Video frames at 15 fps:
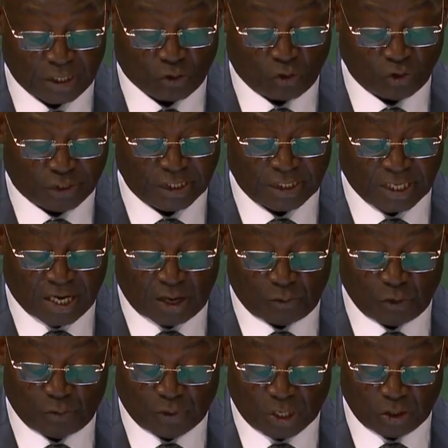economy
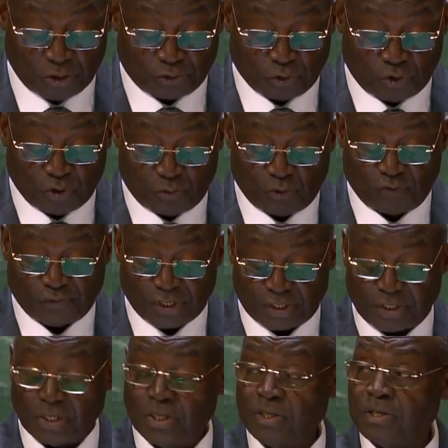has helped to
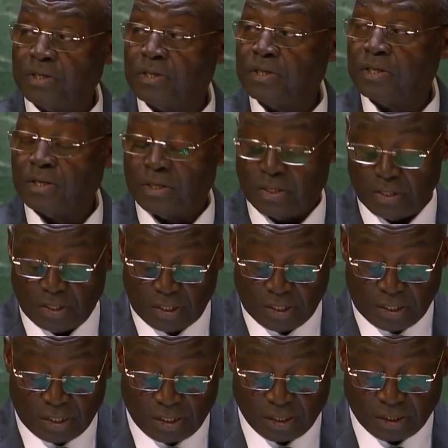significantly
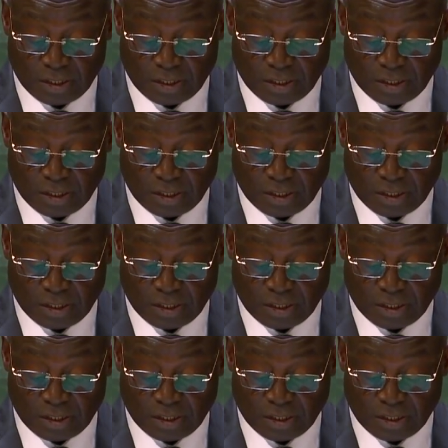reduce